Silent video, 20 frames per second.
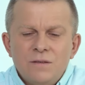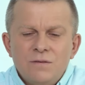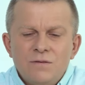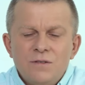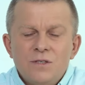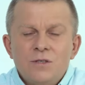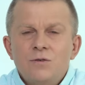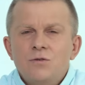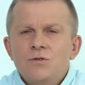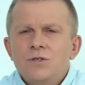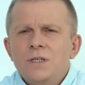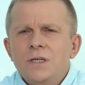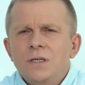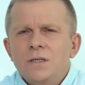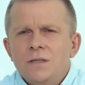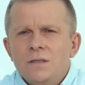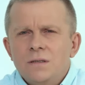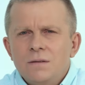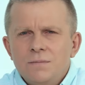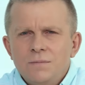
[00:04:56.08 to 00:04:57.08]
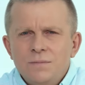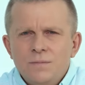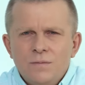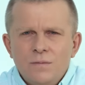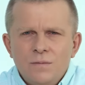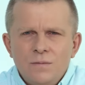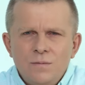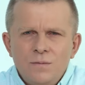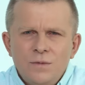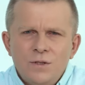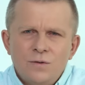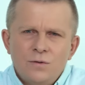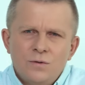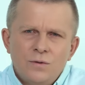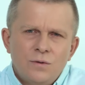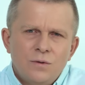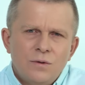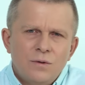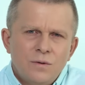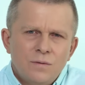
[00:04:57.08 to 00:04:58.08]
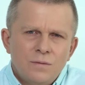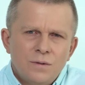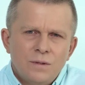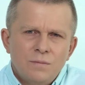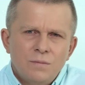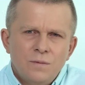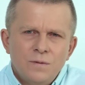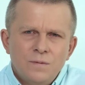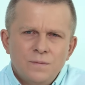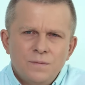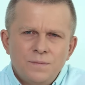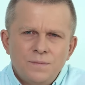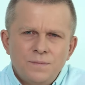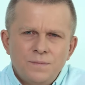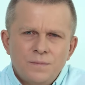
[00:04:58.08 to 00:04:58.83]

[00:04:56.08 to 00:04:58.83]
in service to the spiritual world.